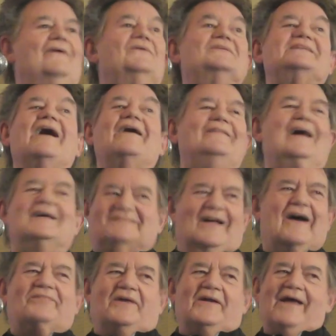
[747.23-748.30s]
Was that? That's
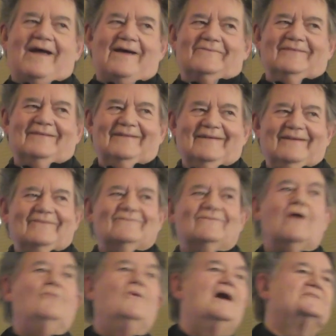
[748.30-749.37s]
not the name.
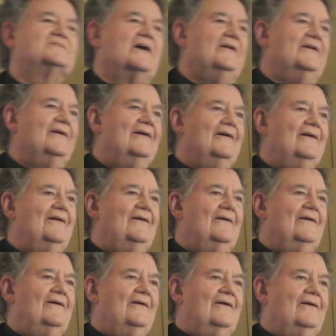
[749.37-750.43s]
What was it?
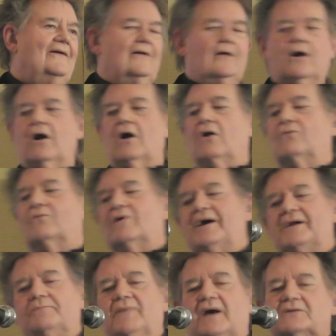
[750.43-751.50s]
Metroid. Oh,
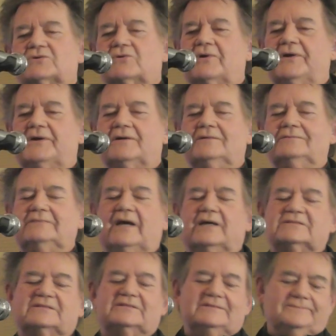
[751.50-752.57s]
right, Metroid.
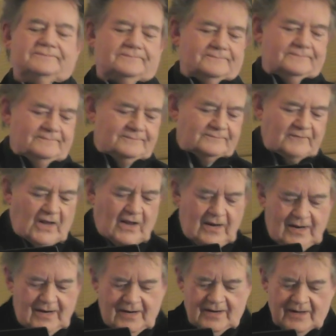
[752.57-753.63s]
Yes.
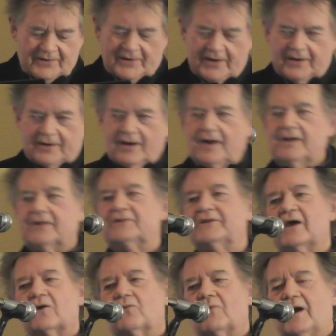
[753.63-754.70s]
okay, I didn't
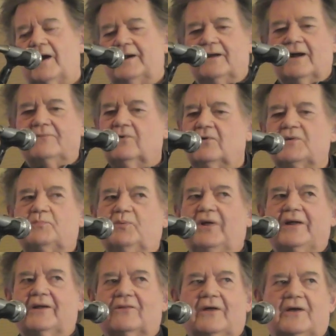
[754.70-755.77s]
get it right. I've only
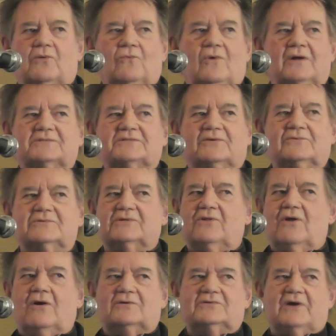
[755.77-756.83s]
played it like once, and it was a
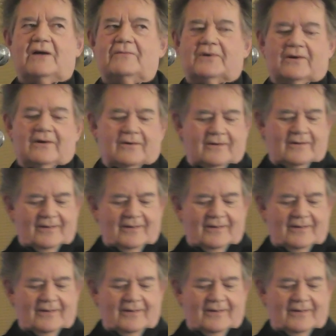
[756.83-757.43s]
long time ago.